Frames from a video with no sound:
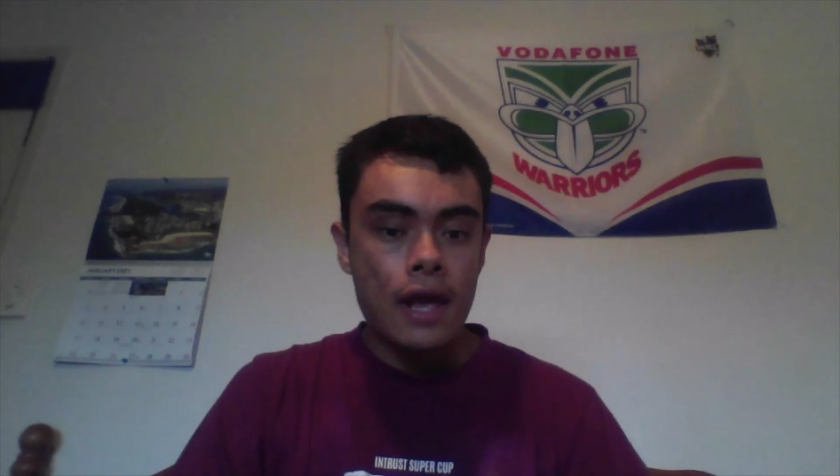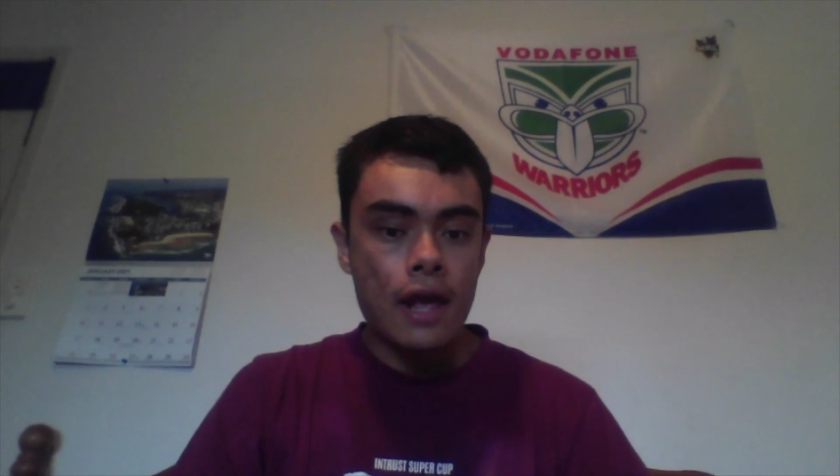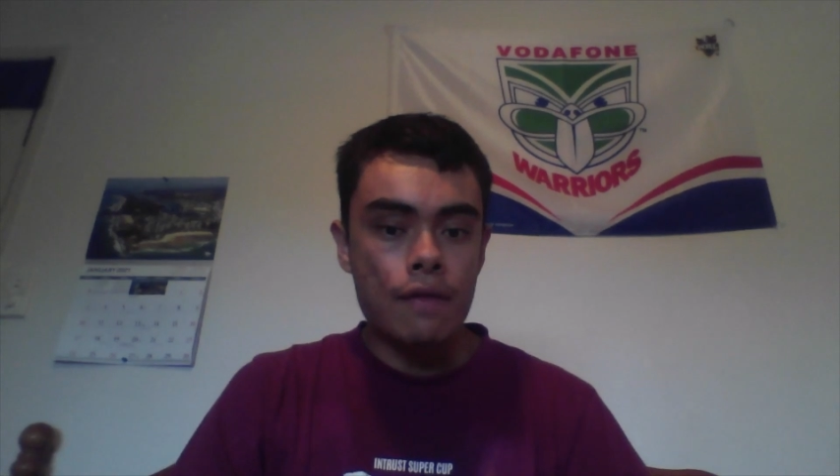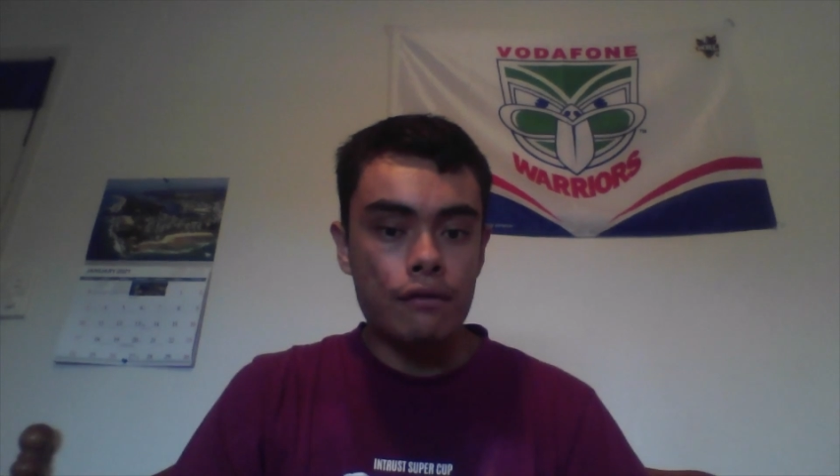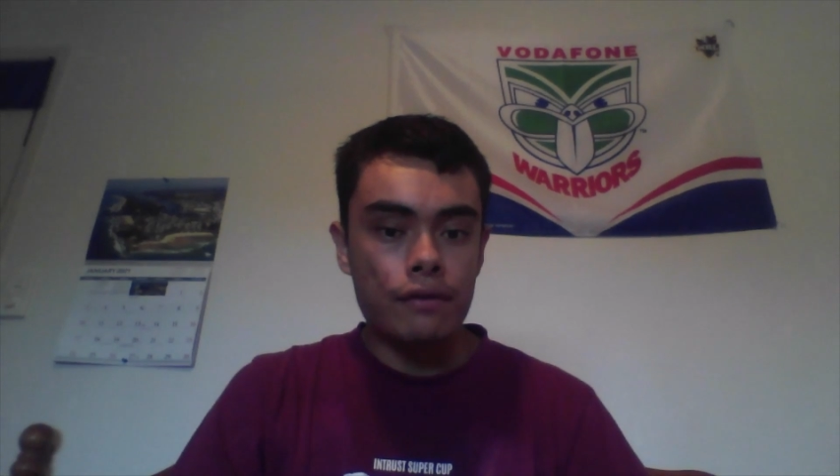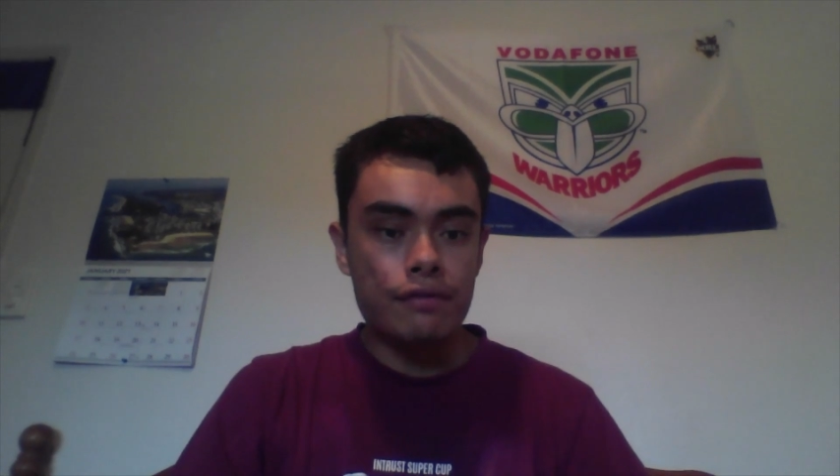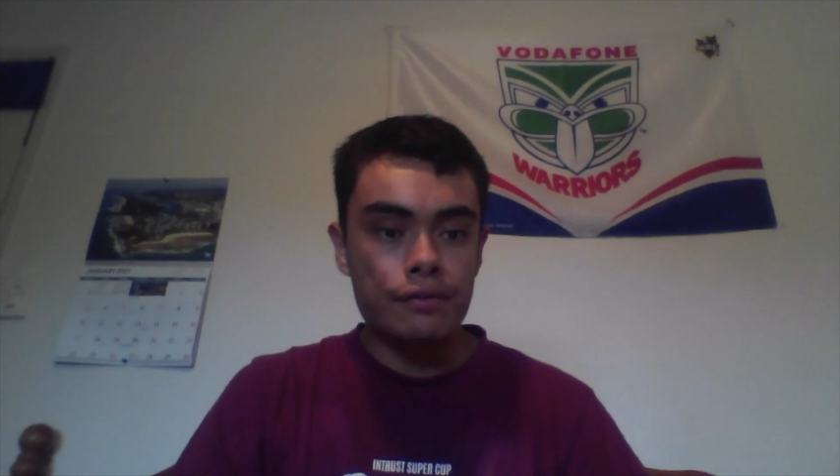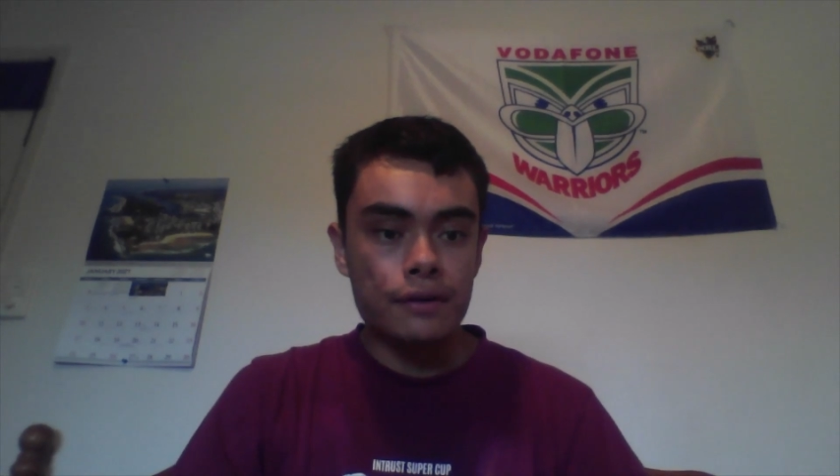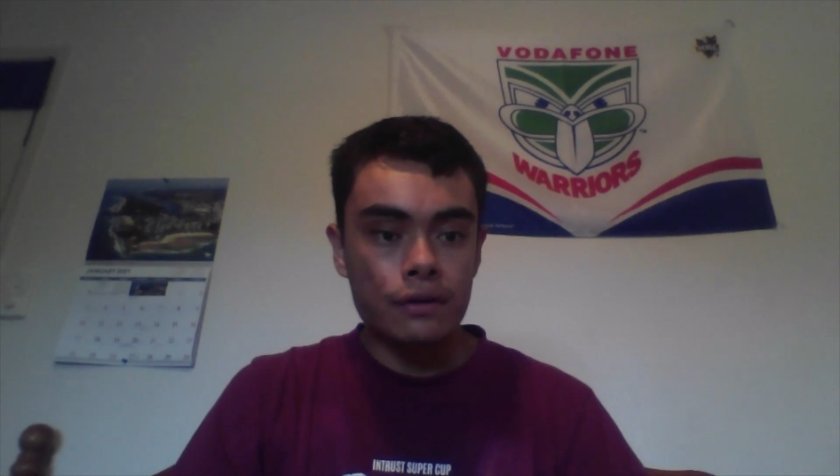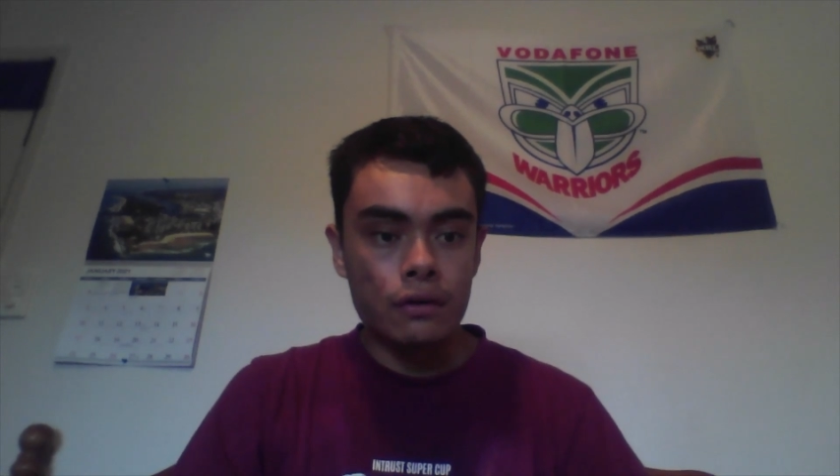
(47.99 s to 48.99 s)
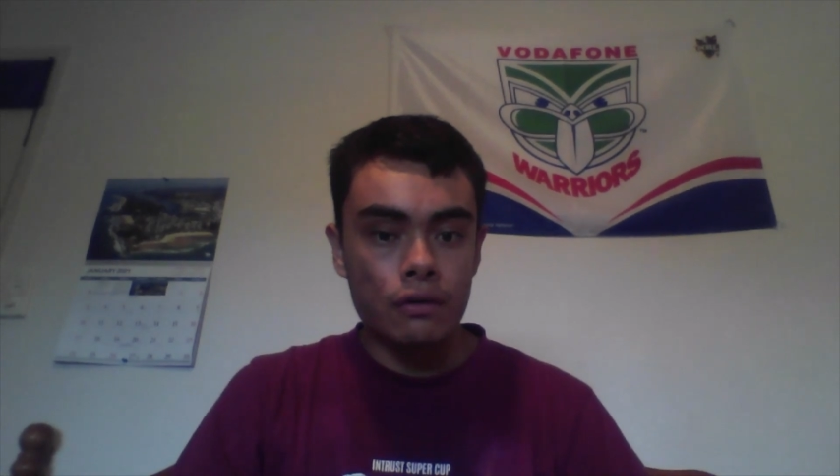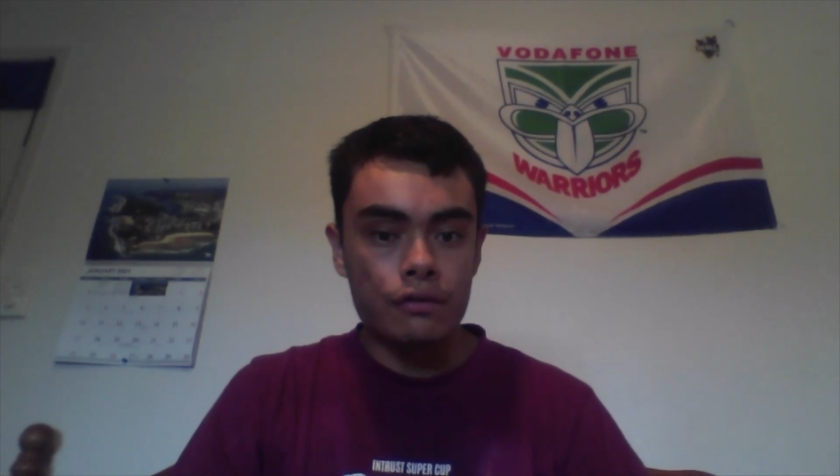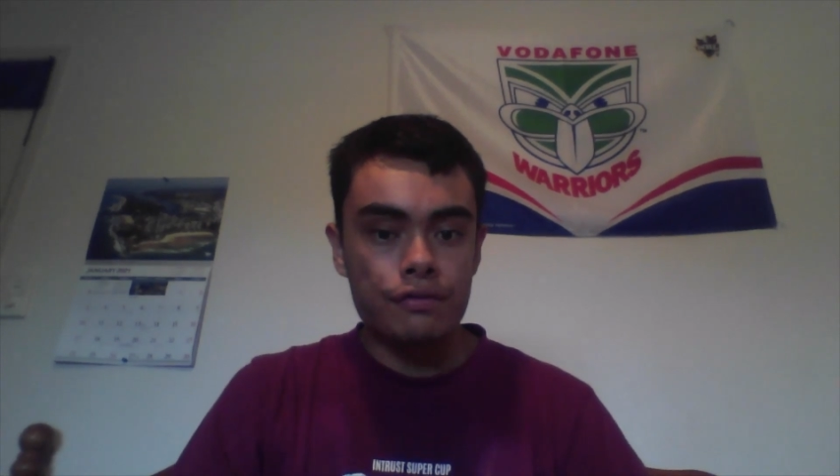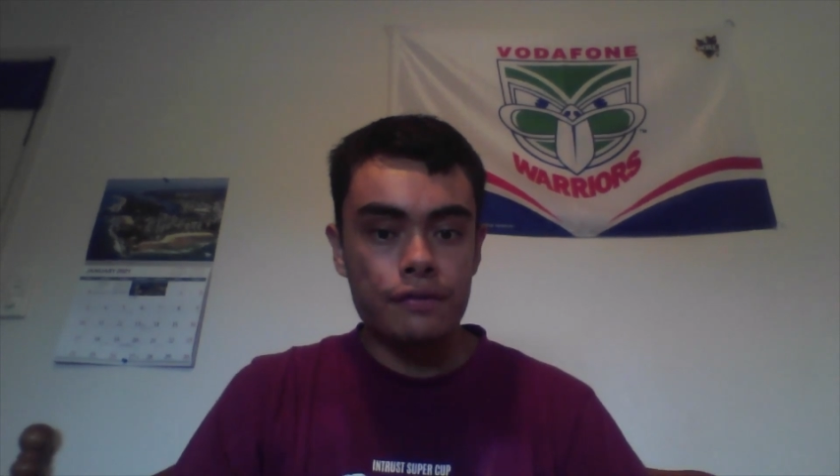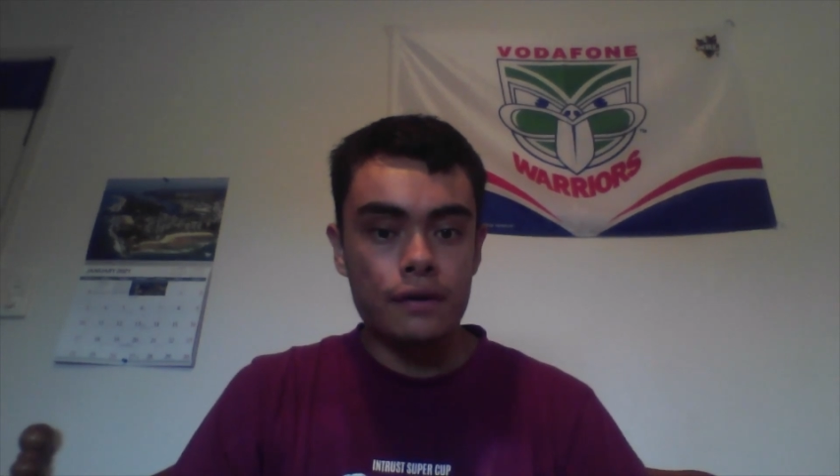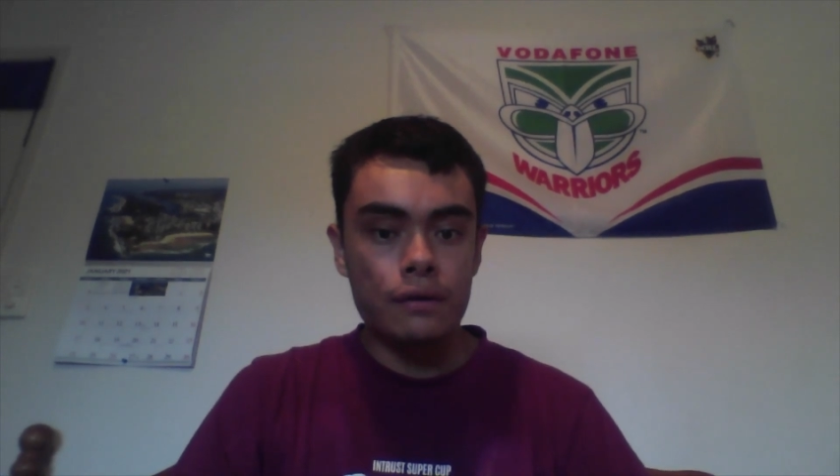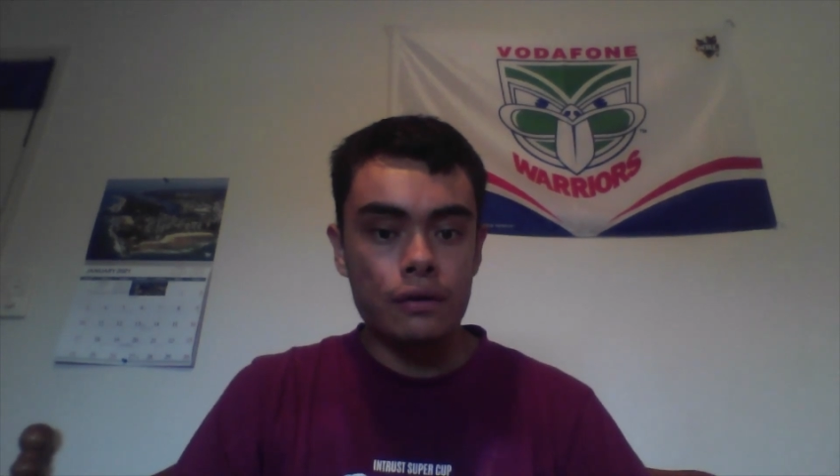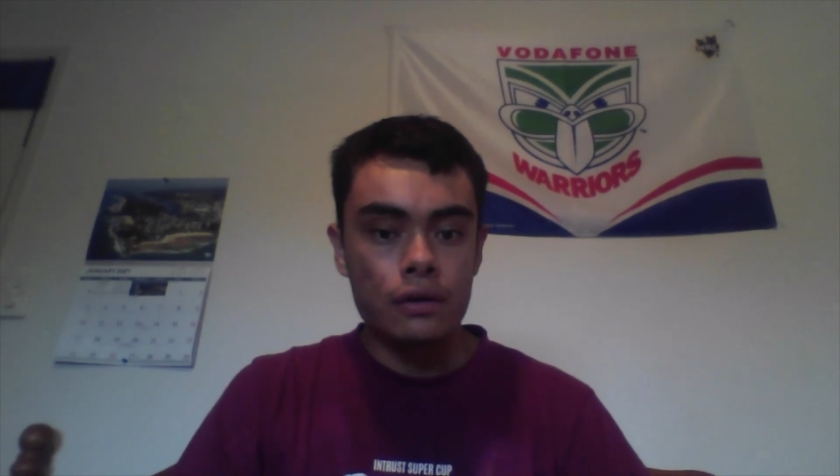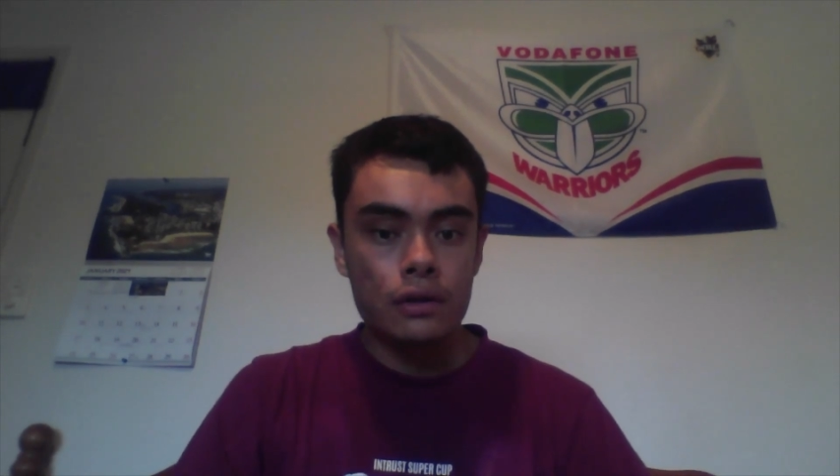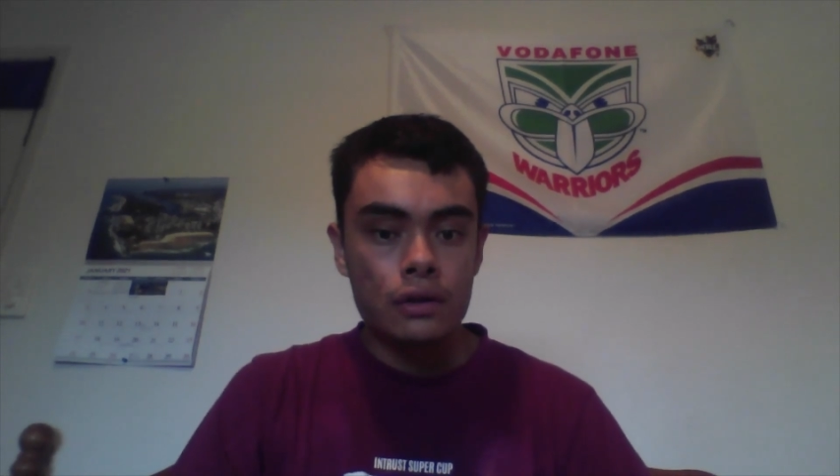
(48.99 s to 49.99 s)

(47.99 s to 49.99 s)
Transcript: and the referee on field